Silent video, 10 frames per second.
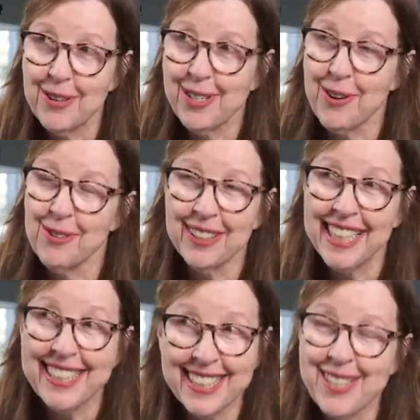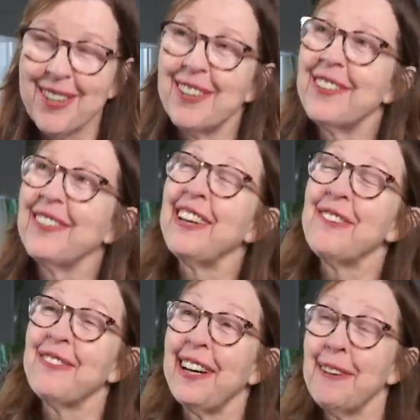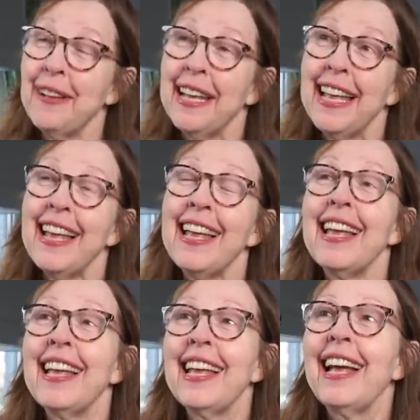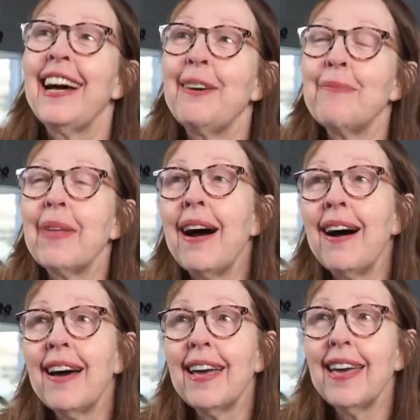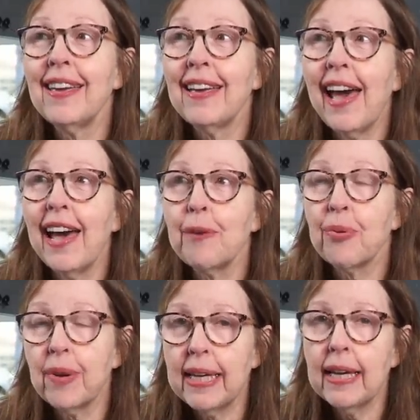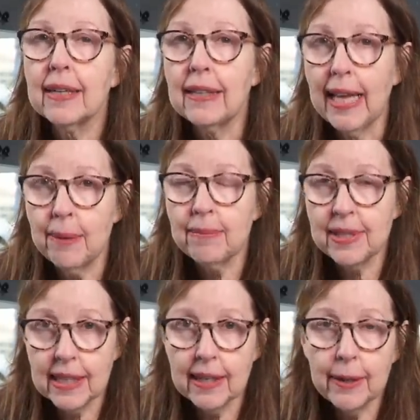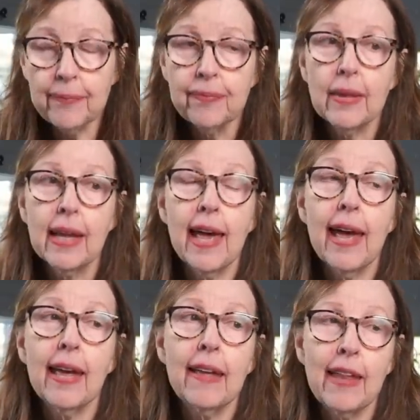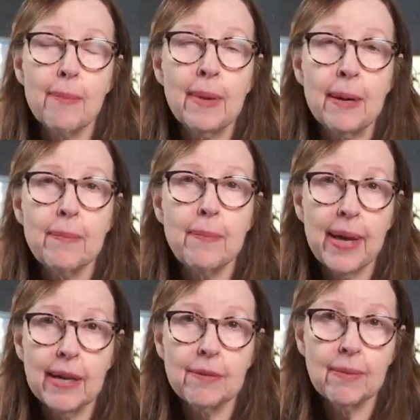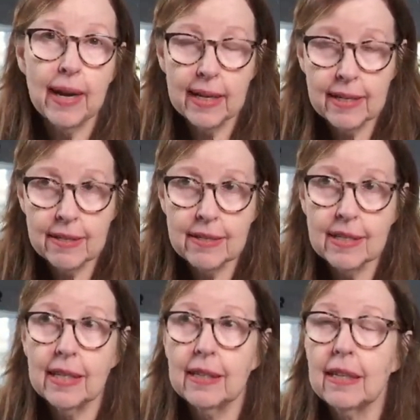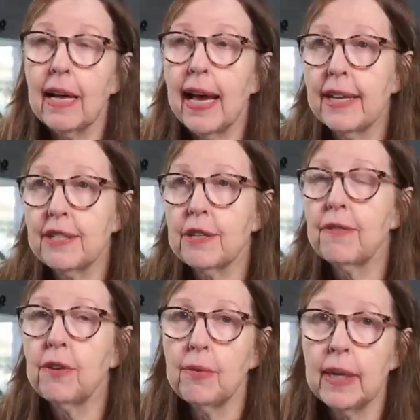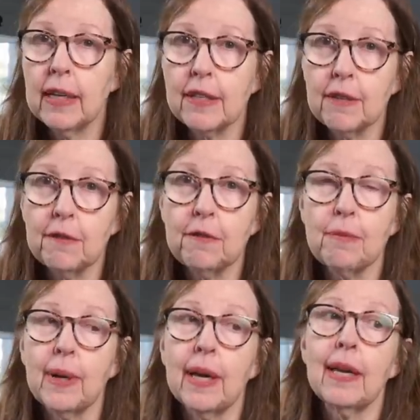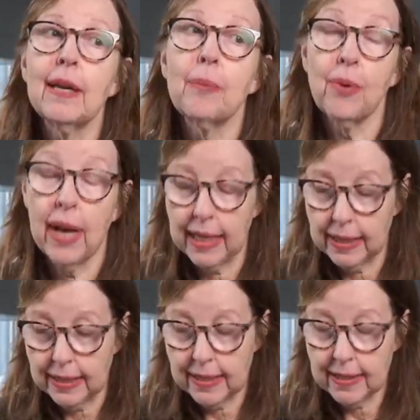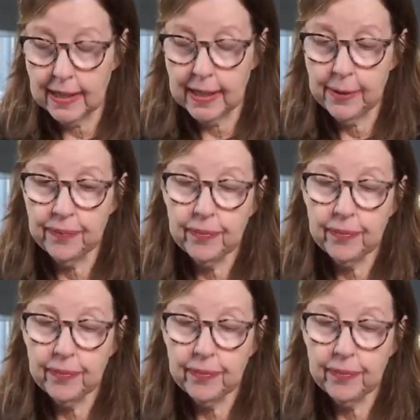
years old, he just turned 25. Um, I had preeclampsia, and that meant bed rest in the last few weeks of my pregnancy.